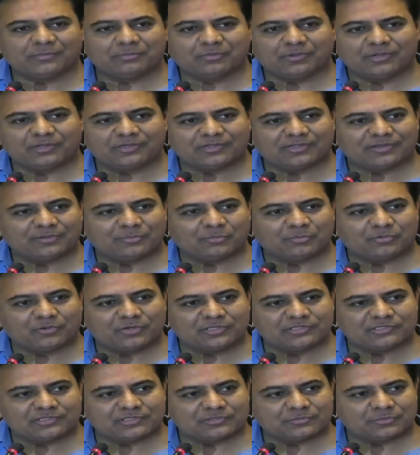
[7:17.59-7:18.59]
political
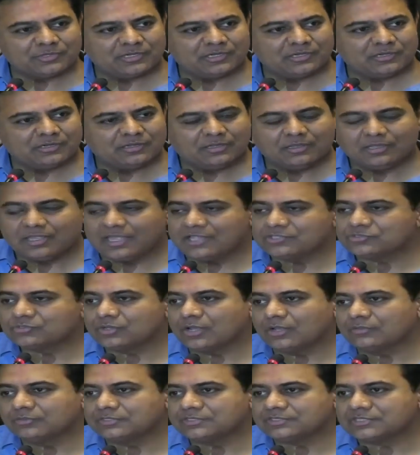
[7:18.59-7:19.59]
opponents as well as to
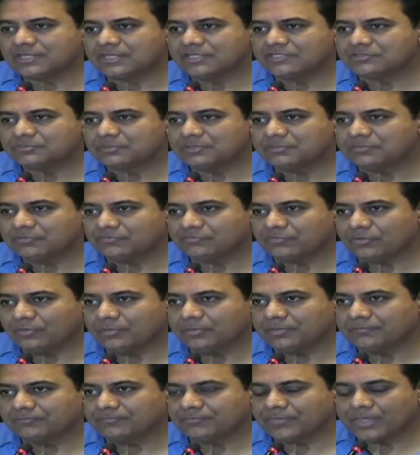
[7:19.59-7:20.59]
how the state has been
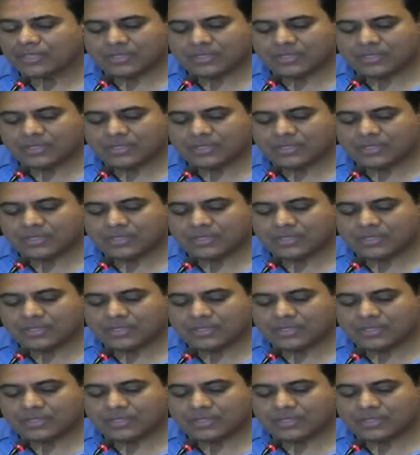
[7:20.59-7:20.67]
performing.